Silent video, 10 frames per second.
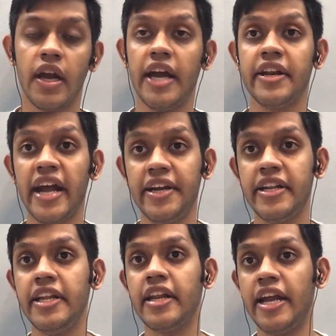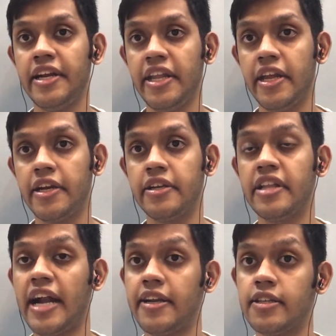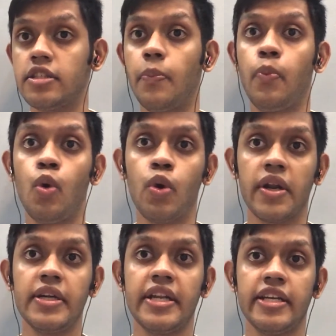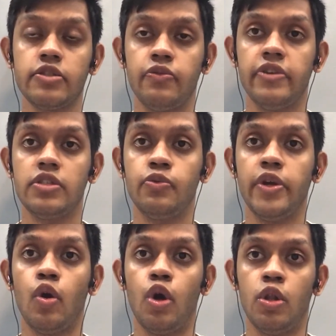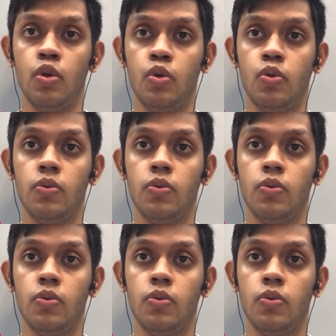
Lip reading: and 1998, that is the Pokhran test which we all know.